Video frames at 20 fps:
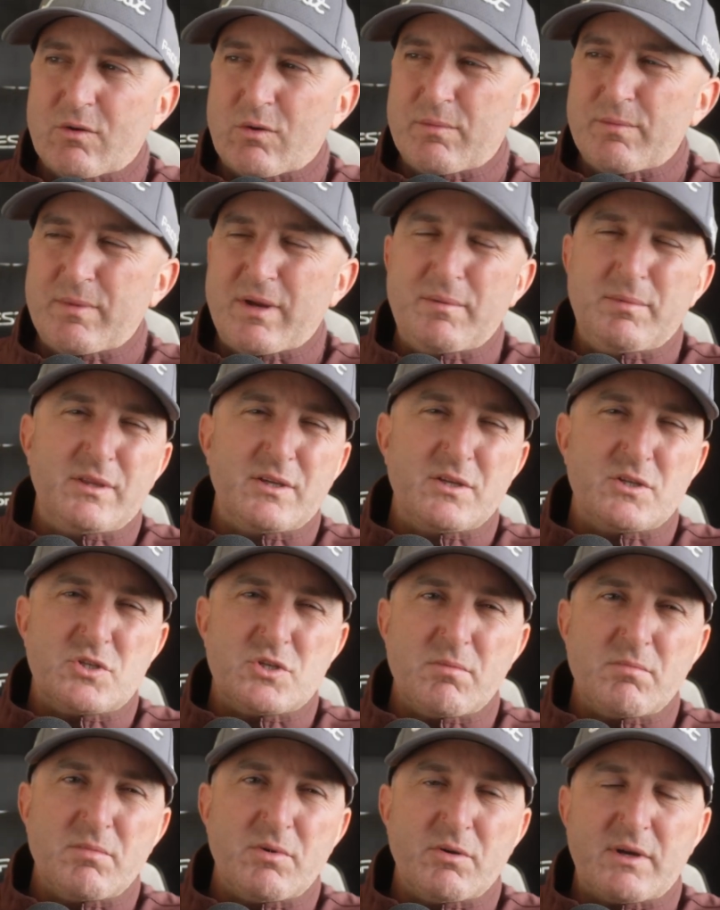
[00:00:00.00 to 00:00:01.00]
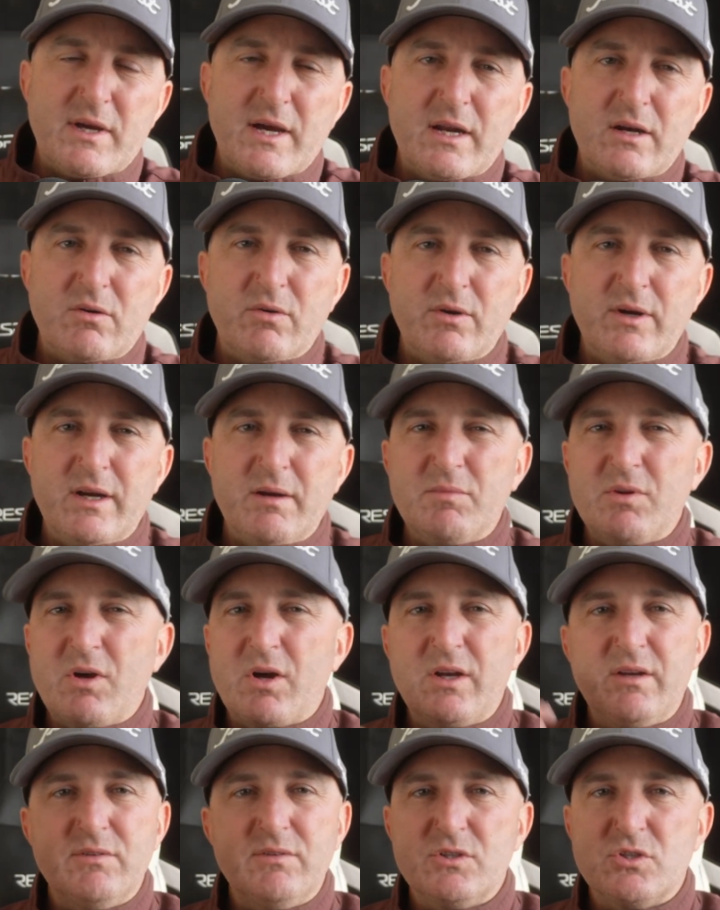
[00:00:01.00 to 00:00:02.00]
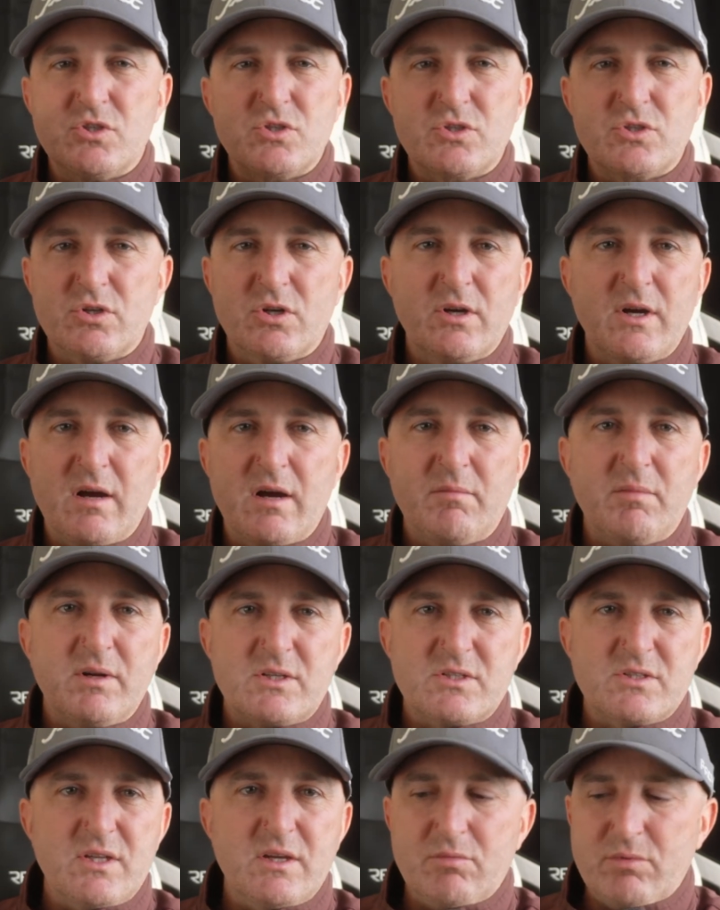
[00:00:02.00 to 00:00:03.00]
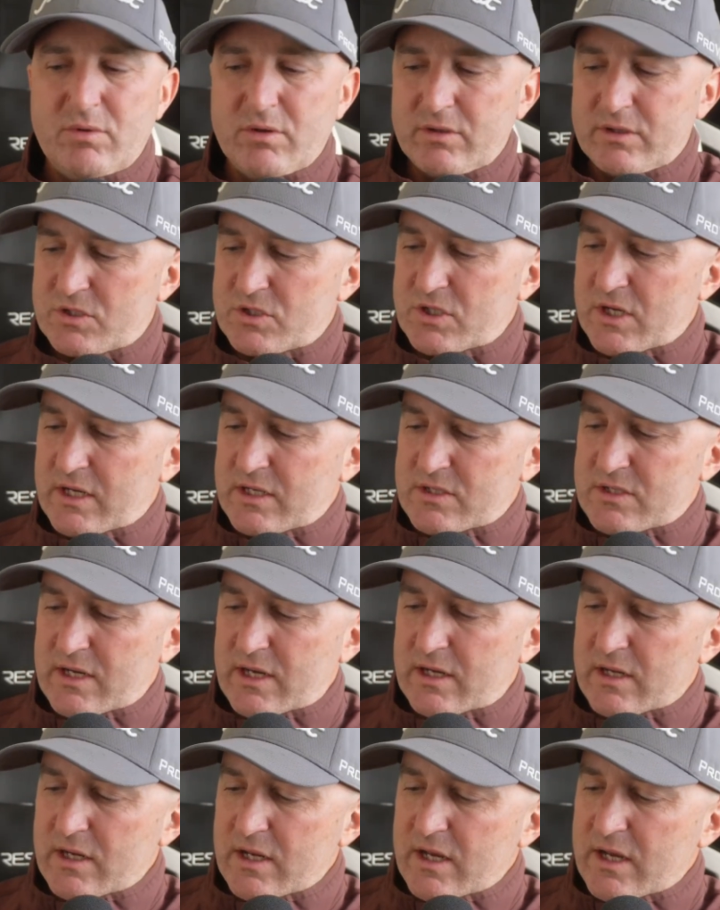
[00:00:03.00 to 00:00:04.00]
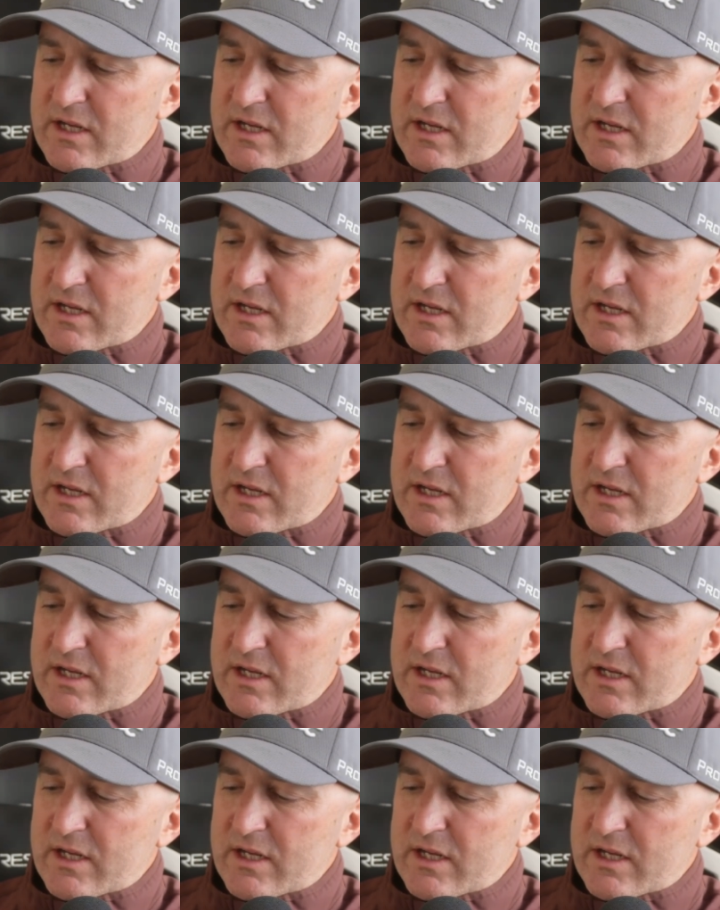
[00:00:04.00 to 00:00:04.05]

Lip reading: or maybe the jumbo category, I'm not even sure how much they really change that.